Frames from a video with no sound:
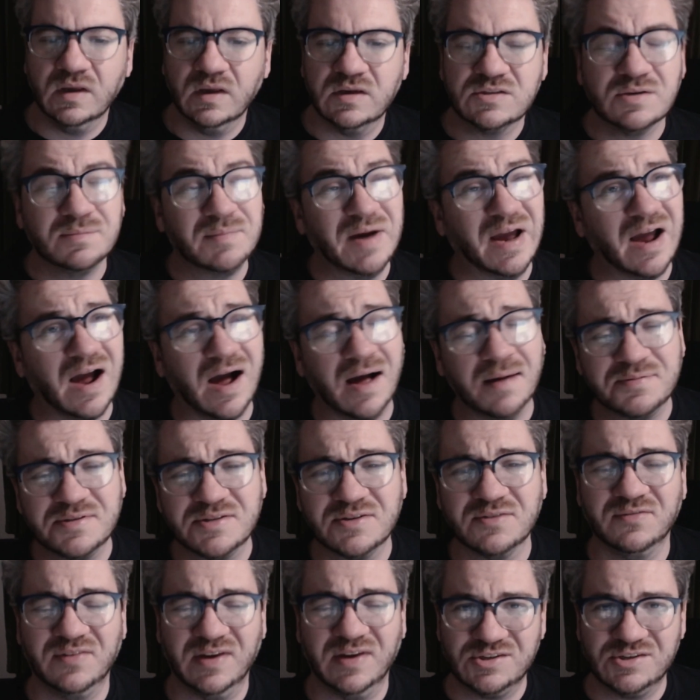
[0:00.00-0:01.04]
So my
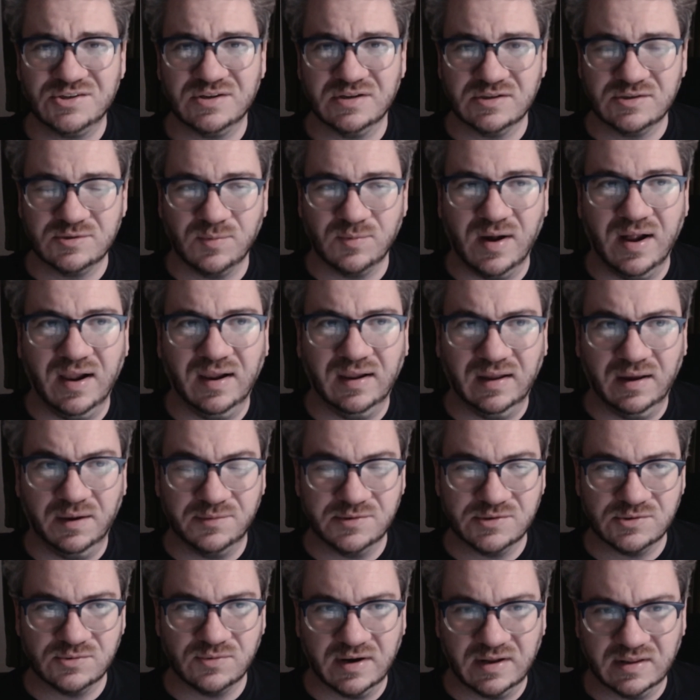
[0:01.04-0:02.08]
observations while I
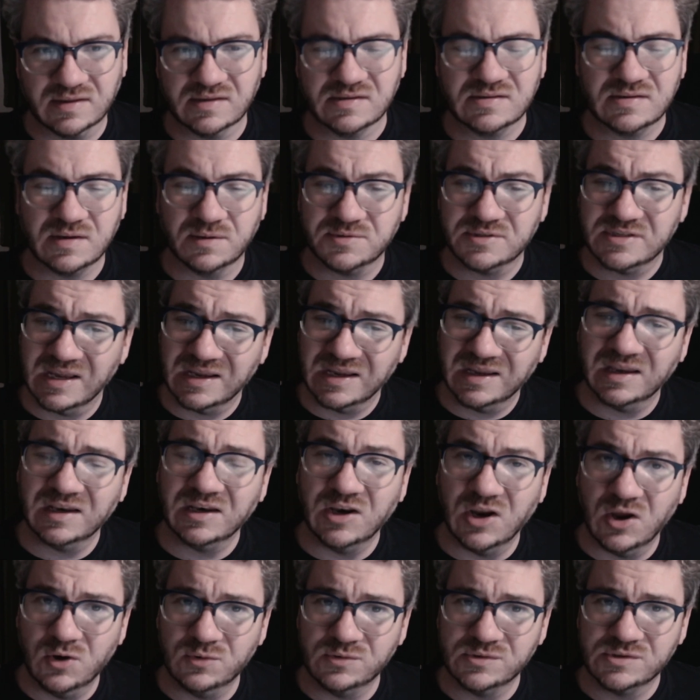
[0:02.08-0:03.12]
was running this, I was taking
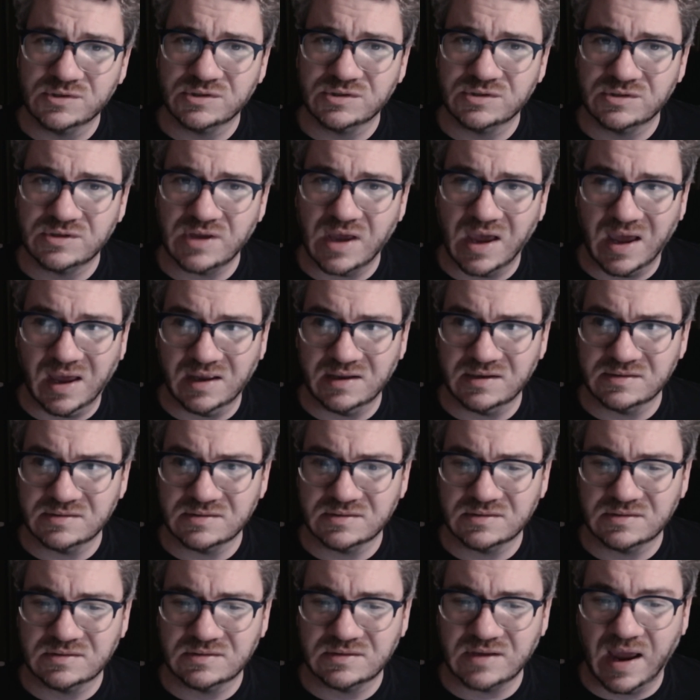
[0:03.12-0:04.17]
notes
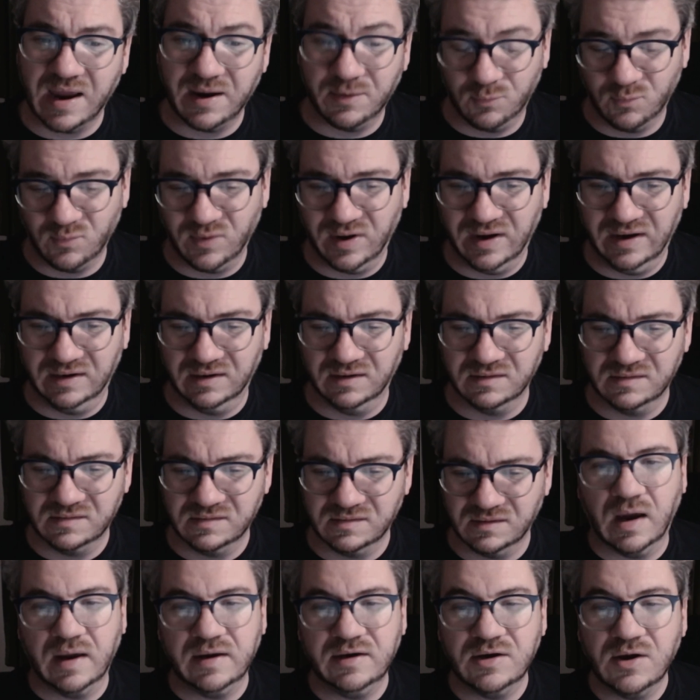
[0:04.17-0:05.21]
as I ran it.
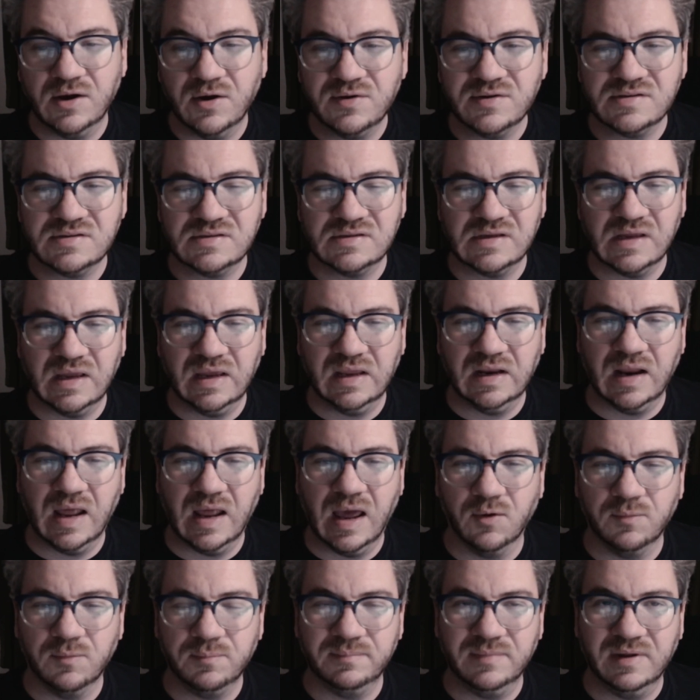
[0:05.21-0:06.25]
I noticed it
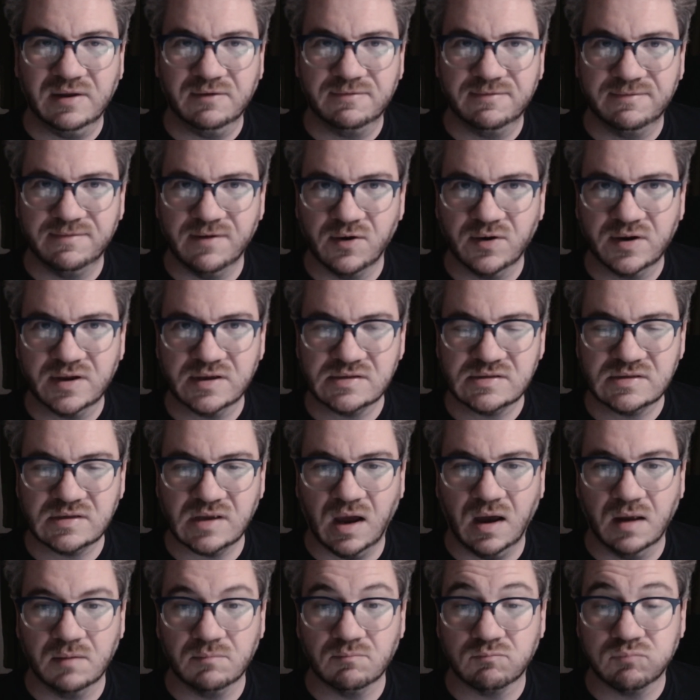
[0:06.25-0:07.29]
helped me focus
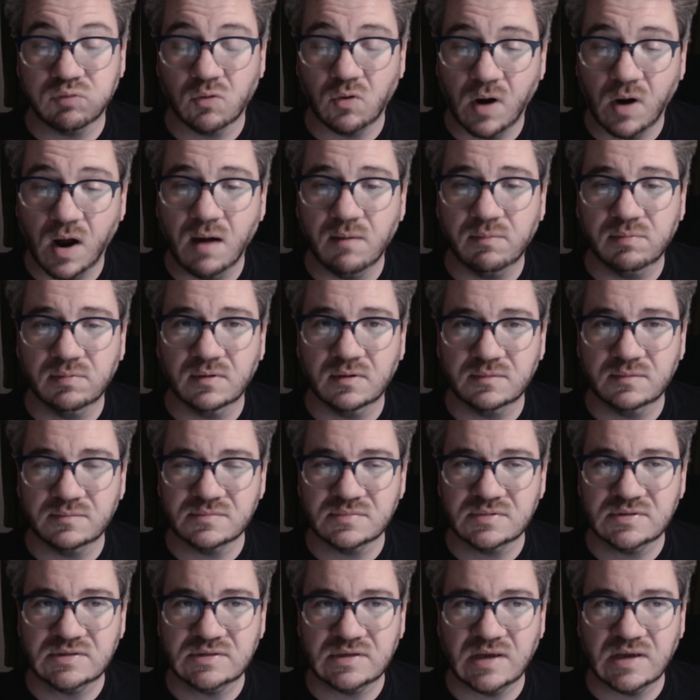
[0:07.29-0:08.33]
on
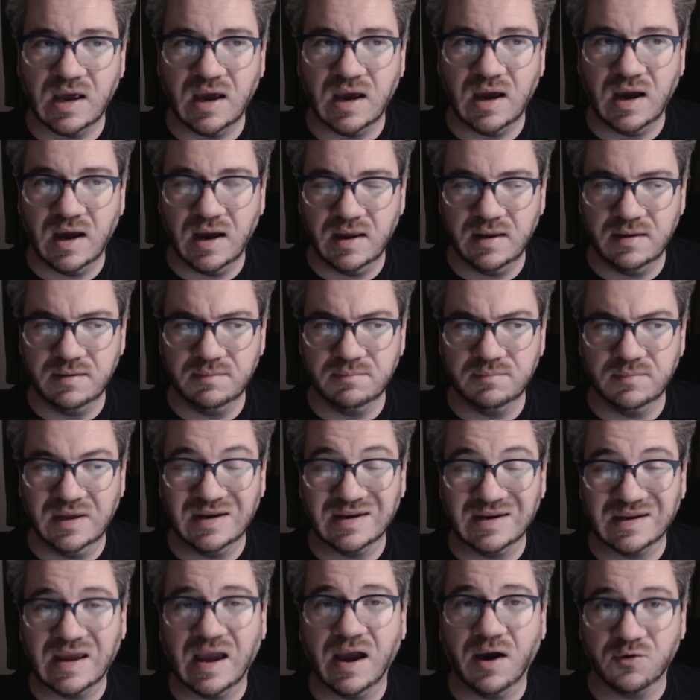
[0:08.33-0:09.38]
problems I'm
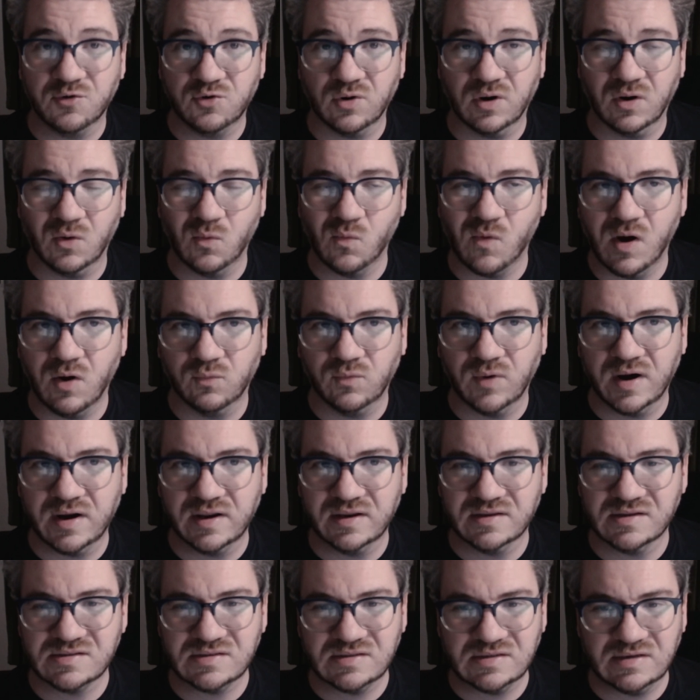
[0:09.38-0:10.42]
encountering while
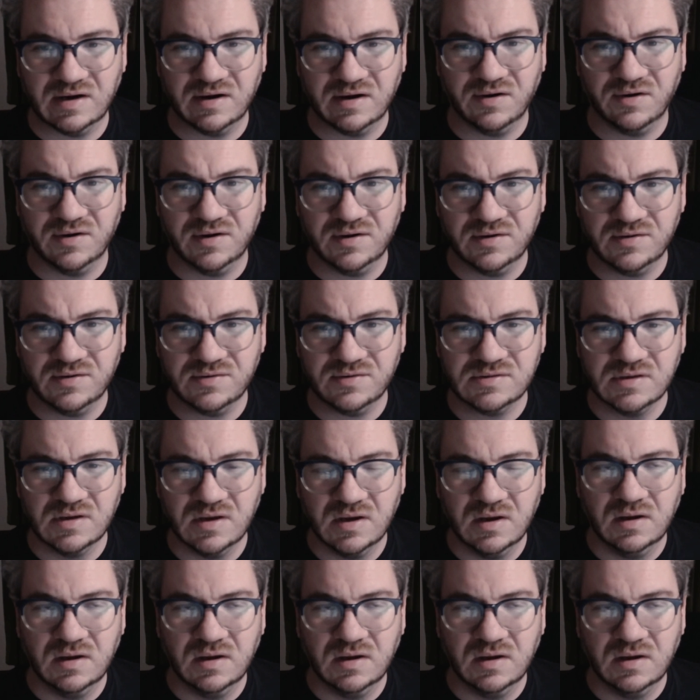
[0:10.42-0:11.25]
running the scenarios,